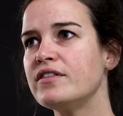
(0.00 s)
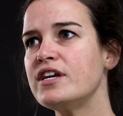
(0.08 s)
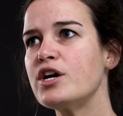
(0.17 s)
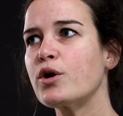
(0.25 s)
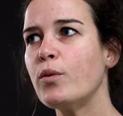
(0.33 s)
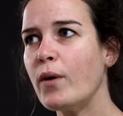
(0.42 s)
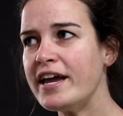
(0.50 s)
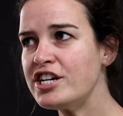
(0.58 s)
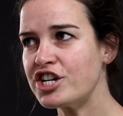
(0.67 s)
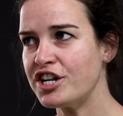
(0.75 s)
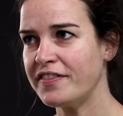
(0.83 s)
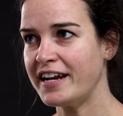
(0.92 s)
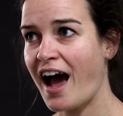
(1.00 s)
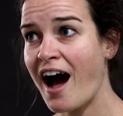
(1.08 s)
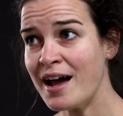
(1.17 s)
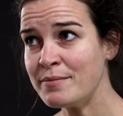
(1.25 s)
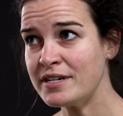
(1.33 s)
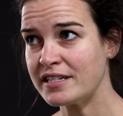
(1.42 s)
The equation that
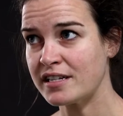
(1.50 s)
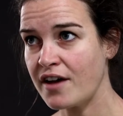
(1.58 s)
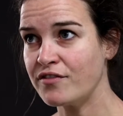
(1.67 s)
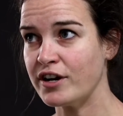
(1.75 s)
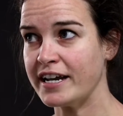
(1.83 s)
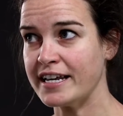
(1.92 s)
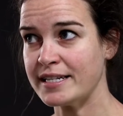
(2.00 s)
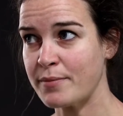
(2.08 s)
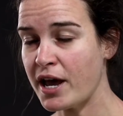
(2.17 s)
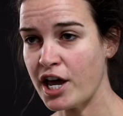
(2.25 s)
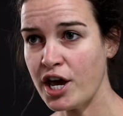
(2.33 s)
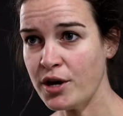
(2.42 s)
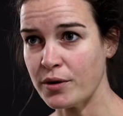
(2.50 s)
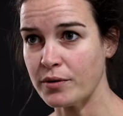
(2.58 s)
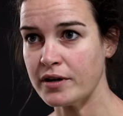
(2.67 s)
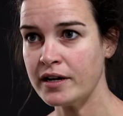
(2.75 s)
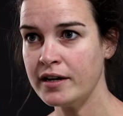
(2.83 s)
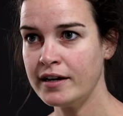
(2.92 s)
I'm discovering is my
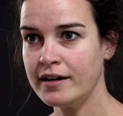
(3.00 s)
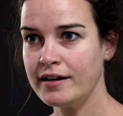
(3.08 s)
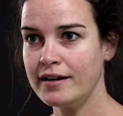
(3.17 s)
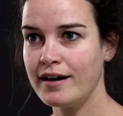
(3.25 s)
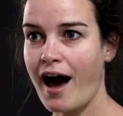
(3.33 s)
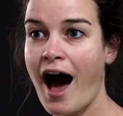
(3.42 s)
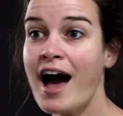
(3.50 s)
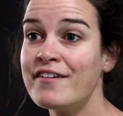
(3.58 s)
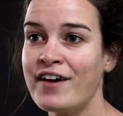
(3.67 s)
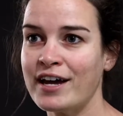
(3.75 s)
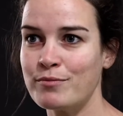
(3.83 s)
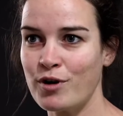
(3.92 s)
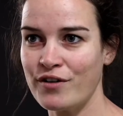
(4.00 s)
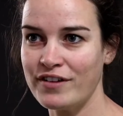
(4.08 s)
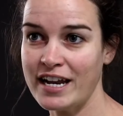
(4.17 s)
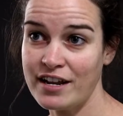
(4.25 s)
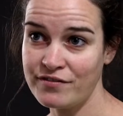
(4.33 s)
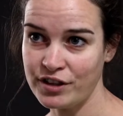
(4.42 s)
own. I've had more of
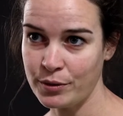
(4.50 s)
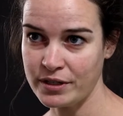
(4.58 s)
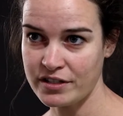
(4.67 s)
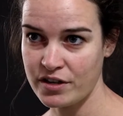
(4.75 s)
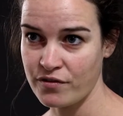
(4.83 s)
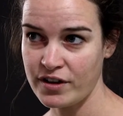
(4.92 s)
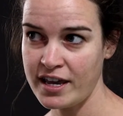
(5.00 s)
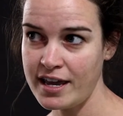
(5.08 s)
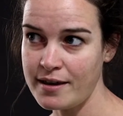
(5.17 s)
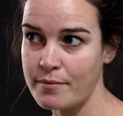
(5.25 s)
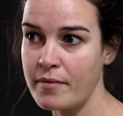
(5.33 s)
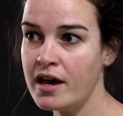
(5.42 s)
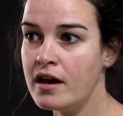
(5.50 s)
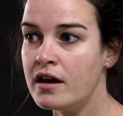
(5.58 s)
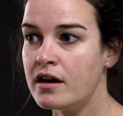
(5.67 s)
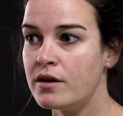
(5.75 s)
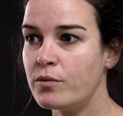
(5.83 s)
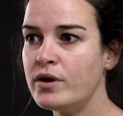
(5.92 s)
an influence over him.
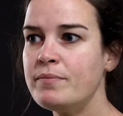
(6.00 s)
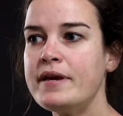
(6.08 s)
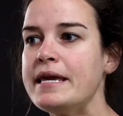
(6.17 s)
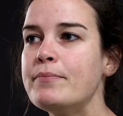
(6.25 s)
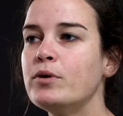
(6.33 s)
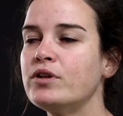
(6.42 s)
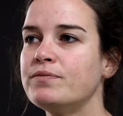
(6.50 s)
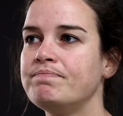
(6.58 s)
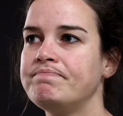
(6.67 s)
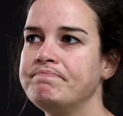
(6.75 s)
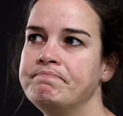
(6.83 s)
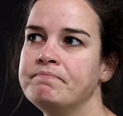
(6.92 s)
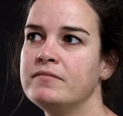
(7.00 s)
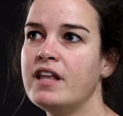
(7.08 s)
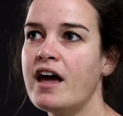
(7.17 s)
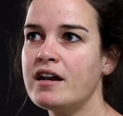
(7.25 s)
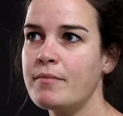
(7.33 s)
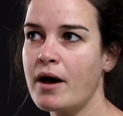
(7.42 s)
When people
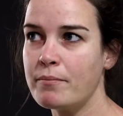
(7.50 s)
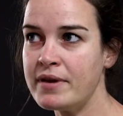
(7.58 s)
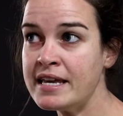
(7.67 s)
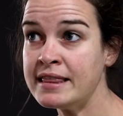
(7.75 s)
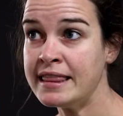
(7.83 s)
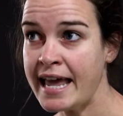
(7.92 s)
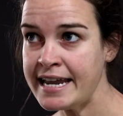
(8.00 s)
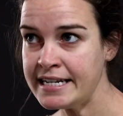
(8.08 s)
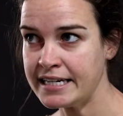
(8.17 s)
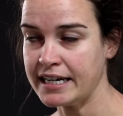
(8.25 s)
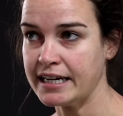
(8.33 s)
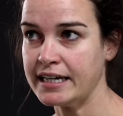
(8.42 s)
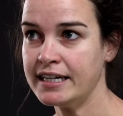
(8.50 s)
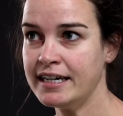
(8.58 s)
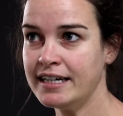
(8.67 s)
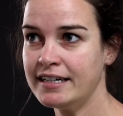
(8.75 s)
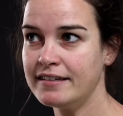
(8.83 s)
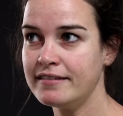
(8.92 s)
learn about me later,
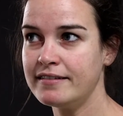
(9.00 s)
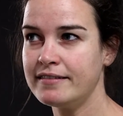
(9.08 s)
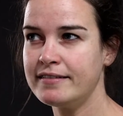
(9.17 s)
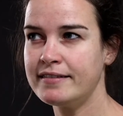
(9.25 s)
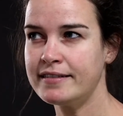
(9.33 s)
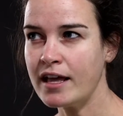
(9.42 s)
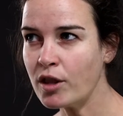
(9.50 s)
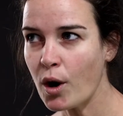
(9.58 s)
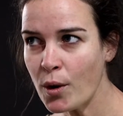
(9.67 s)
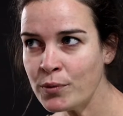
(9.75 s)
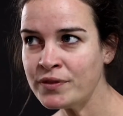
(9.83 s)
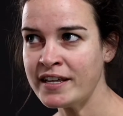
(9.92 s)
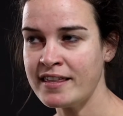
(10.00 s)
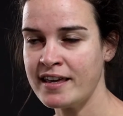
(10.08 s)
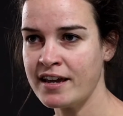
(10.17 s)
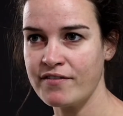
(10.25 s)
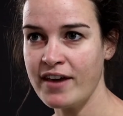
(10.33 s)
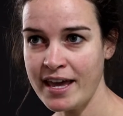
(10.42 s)
they'll only
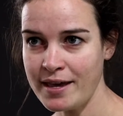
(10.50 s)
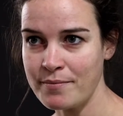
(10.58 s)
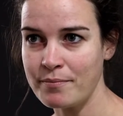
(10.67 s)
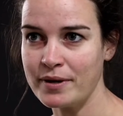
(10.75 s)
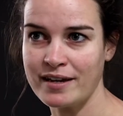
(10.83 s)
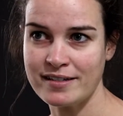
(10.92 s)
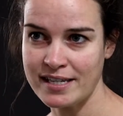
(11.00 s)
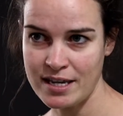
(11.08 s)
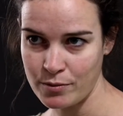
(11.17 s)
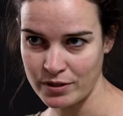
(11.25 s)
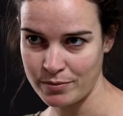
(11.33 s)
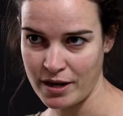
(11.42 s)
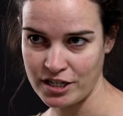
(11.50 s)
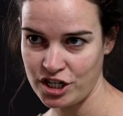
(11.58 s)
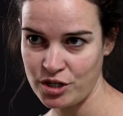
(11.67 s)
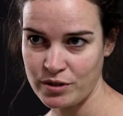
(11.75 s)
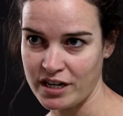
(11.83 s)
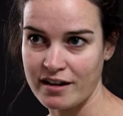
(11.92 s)
think of him because he was my
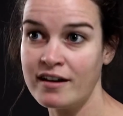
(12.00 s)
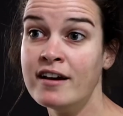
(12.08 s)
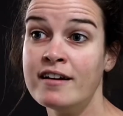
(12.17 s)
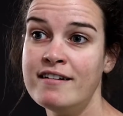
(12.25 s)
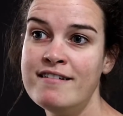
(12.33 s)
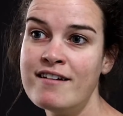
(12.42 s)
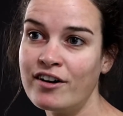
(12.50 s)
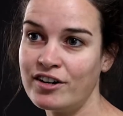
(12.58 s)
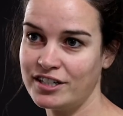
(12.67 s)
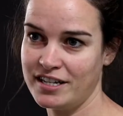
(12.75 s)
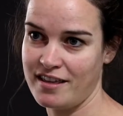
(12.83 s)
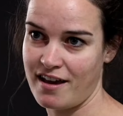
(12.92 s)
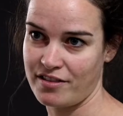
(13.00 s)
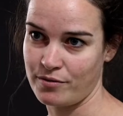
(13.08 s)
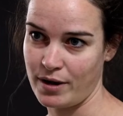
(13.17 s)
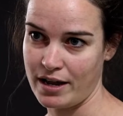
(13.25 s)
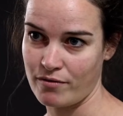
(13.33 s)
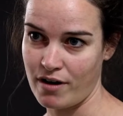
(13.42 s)
tutor, not the other
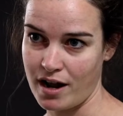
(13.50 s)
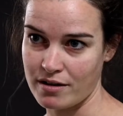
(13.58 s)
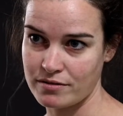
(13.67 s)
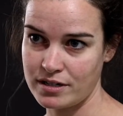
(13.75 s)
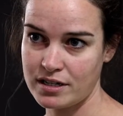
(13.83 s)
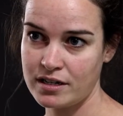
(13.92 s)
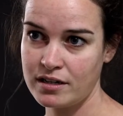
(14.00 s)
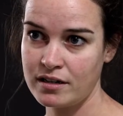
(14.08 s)
way around.